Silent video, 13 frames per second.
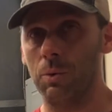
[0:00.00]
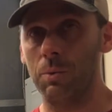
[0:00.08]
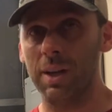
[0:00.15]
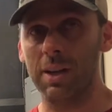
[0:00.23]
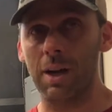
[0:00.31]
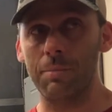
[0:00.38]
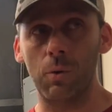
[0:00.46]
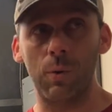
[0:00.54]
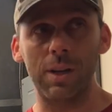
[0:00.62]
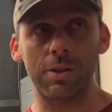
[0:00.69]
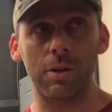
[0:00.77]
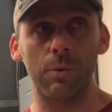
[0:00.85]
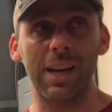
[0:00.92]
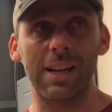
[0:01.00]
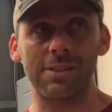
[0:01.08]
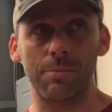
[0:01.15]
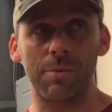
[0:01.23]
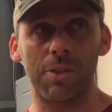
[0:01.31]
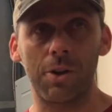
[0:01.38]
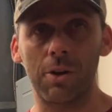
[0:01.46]
come to winter, we get
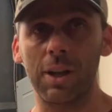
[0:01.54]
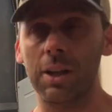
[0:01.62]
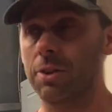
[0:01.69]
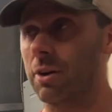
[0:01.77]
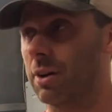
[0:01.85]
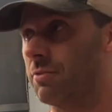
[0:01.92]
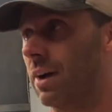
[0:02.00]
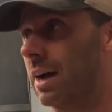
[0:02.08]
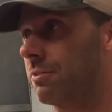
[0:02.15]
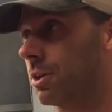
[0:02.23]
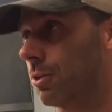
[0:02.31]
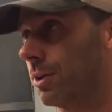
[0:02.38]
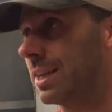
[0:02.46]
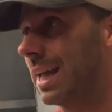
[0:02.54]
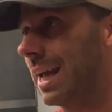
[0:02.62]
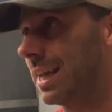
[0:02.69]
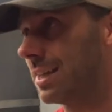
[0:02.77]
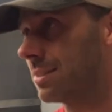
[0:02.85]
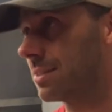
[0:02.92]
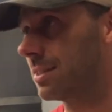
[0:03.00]
some 30, 35 degree
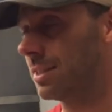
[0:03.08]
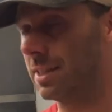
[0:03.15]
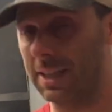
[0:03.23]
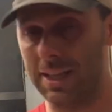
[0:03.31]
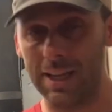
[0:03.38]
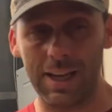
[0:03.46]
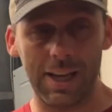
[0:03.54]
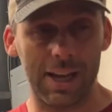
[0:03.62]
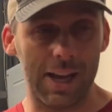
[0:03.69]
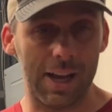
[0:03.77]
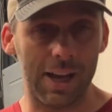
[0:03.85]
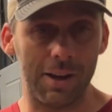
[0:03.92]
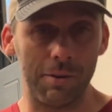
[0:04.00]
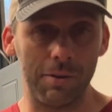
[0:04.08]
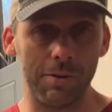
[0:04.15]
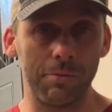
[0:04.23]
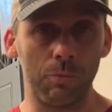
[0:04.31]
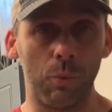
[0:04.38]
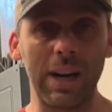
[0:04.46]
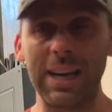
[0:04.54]
days.
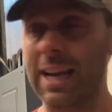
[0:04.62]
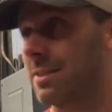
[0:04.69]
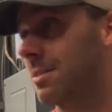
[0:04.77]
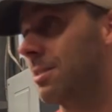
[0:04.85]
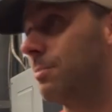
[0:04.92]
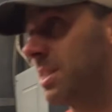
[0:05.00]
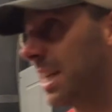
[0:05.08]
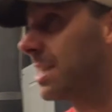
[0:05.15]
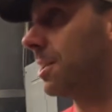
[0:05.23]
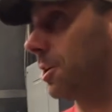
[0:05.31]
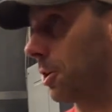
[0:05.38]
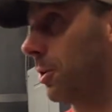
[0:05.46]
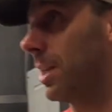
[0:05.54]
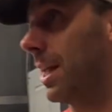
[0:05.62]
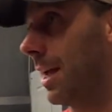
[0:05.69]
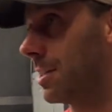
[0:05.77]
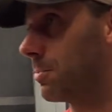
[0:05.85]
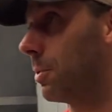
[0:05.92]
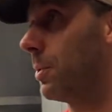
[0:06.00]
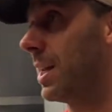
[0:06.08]
Right next to some 60 degree days,
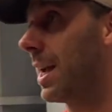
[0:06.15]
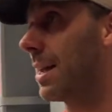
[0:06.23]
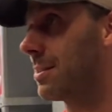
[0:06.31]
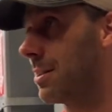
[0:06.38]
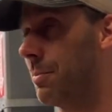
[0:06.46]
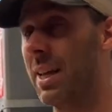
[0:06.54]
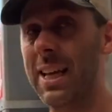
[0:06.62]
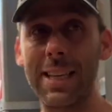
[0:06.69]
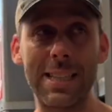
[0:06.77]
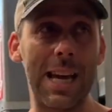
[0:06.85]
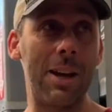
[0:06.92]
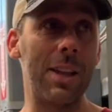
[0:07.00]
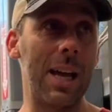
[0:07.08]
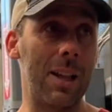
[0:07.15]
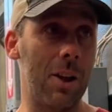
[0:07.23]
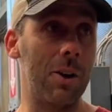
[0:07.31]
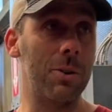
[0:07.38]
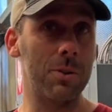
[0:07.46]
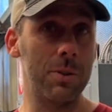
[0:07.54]
but we got some that get down that low.